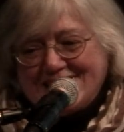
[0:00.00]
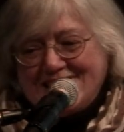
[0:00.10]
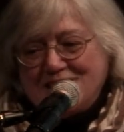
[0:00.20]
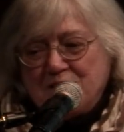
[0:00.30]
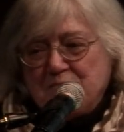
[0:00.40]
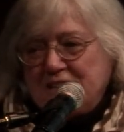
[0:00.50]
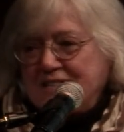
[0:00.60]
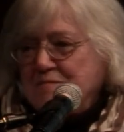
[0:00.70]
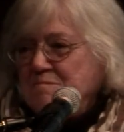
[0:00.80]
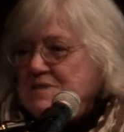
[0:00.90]
Let's hope that
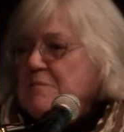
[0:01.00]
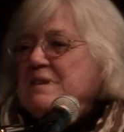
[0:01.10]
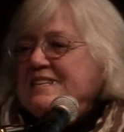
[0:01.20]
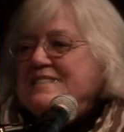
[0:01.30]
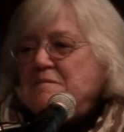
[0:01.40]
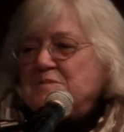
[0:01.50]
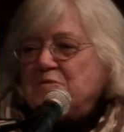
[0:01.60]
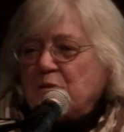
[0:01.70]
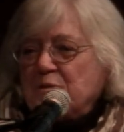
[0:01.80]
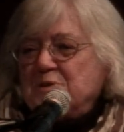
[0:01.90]
some, somebody steps
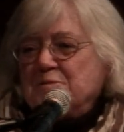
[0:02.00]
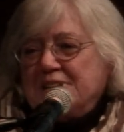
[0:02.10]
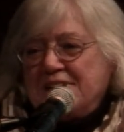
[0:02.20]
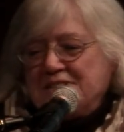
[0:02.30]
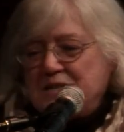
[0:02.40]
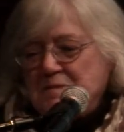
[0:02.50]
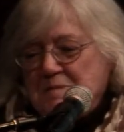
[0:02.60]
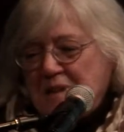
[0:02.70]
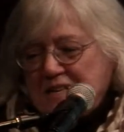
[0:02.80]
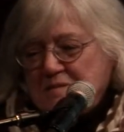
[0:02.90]
forward to allow this to be
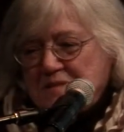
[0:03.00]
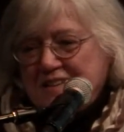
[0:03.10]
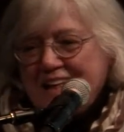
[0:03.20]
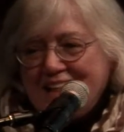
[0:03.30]
possible.